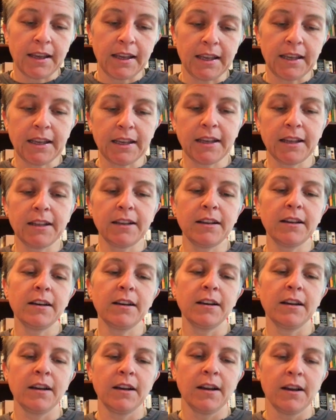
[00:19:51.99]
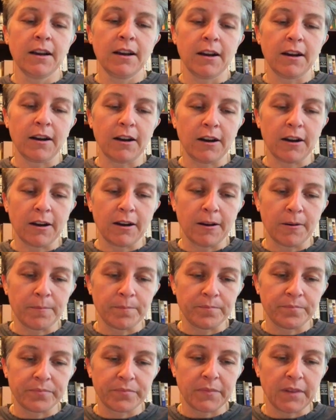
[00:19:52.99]
in,
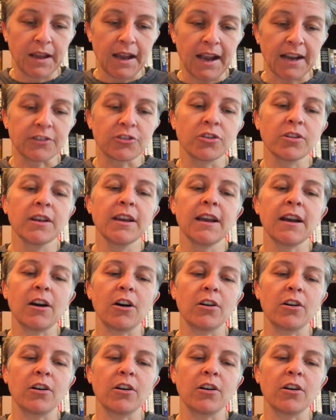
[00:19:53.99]
actually,